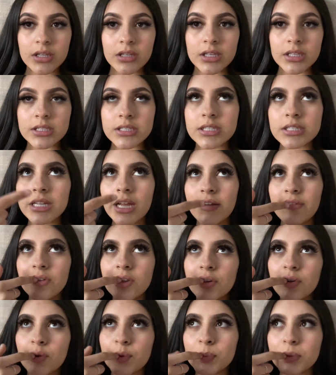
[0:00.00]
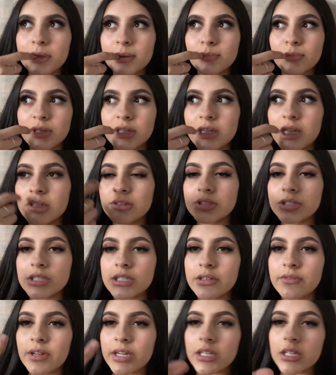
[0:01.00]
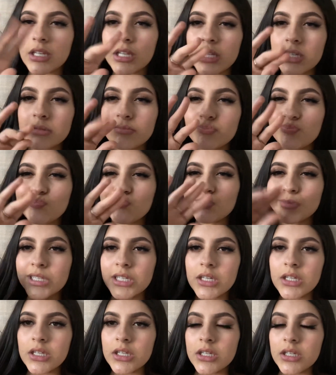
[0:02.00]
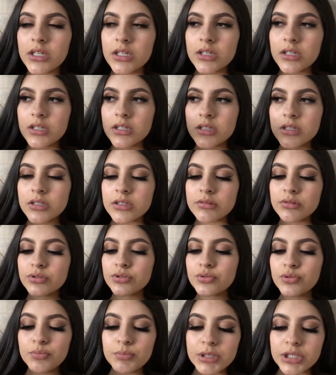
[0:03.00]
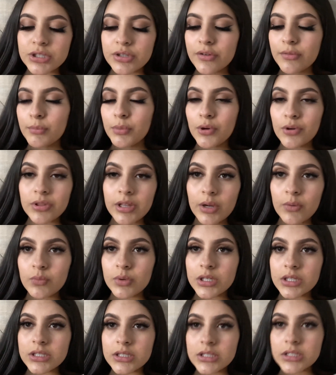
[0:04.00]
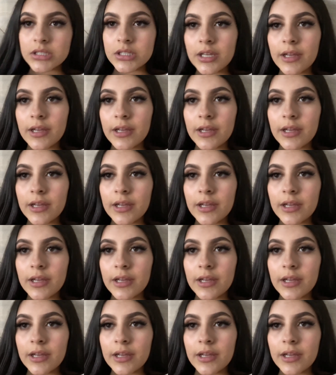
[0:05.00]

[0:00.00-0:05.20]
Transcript: It's because I have a lot of homework, but I'll see if I can like do a mixture of both at once.